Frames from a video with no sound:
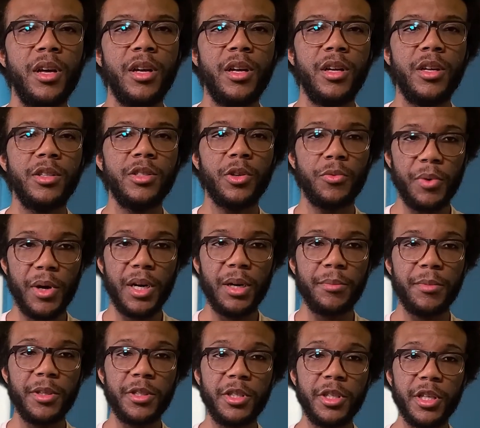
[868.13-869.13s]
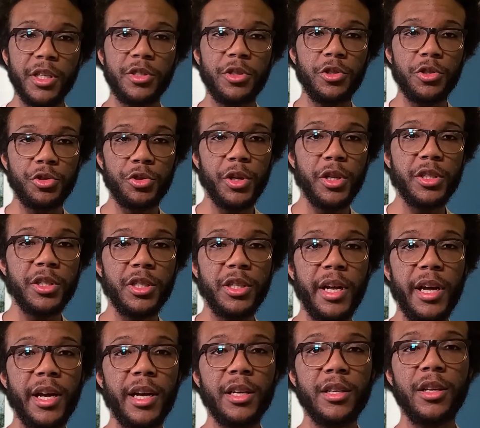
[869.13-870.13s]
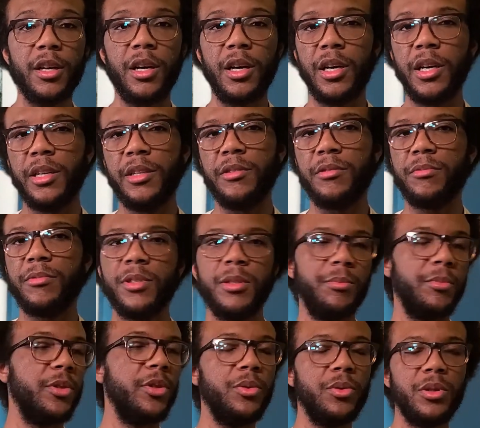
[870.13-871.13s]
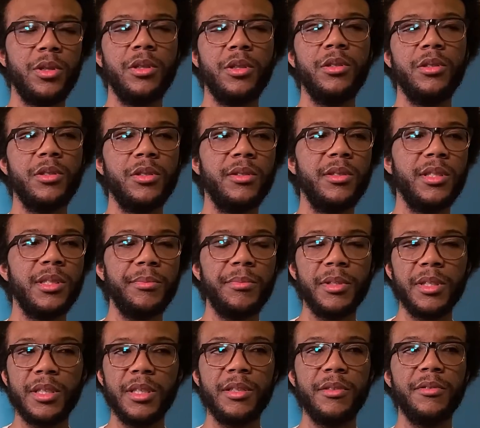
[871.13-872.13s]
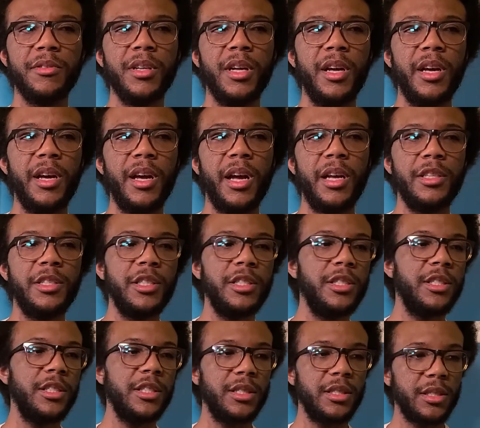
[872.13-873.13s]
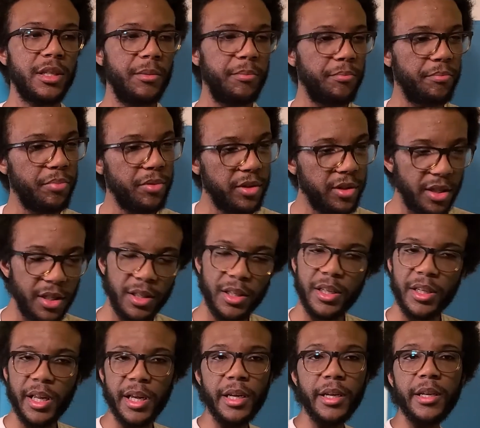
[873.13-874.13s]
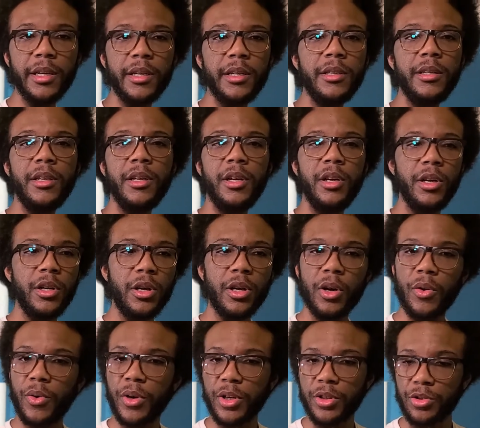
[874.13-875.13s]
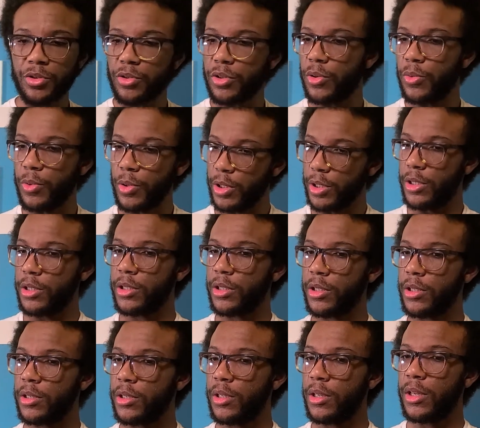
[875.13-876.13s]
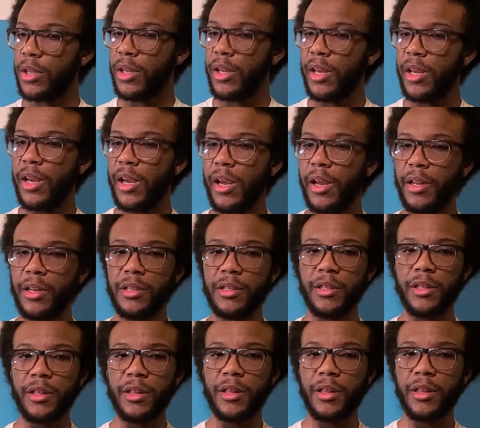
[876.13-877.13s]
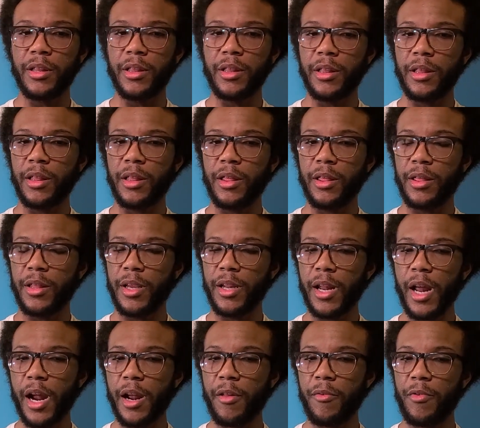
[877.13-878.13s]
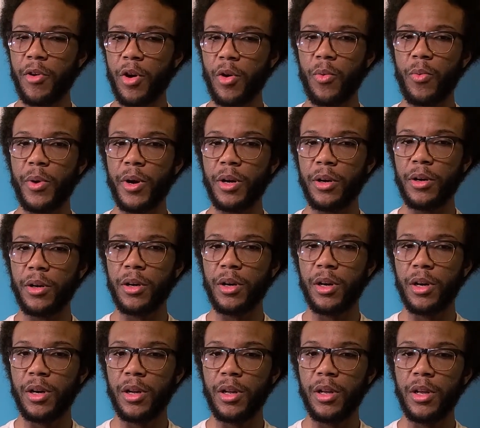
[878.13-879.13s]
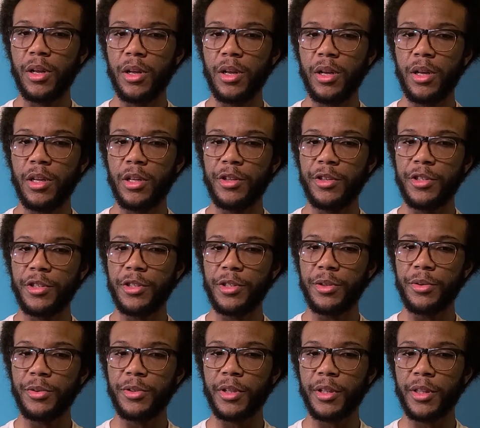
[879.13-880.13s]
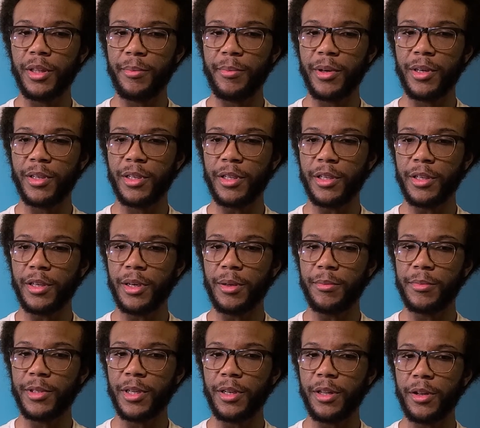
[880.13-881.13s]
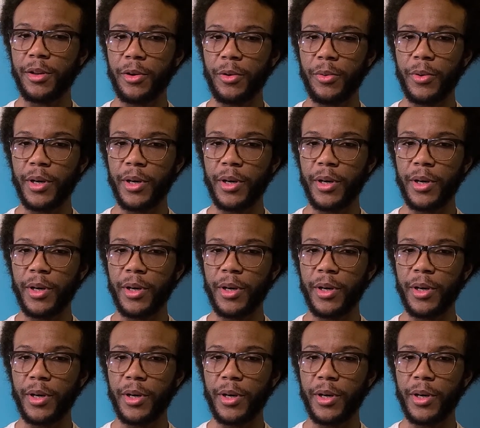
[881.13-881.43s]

So randomly she gets her dress snagged on some thorns, some leaves, and she's just completely naked going through the woods. And then out of nowhere, Susan the monkey comes out of nowhere.